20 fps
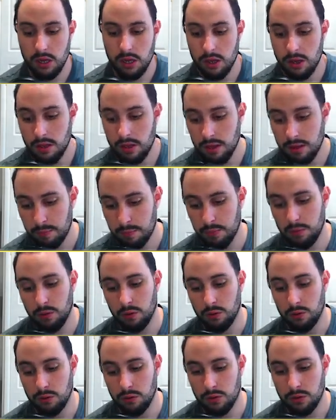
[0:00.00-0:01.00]
the
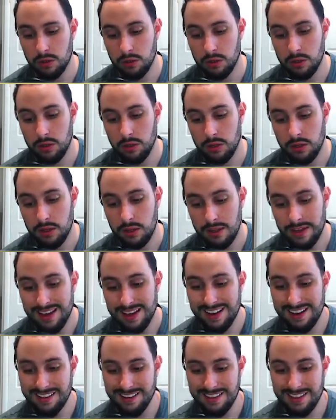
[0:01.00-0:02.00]
blue,
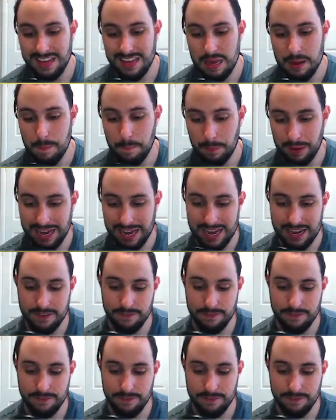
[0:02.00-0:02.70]
and the black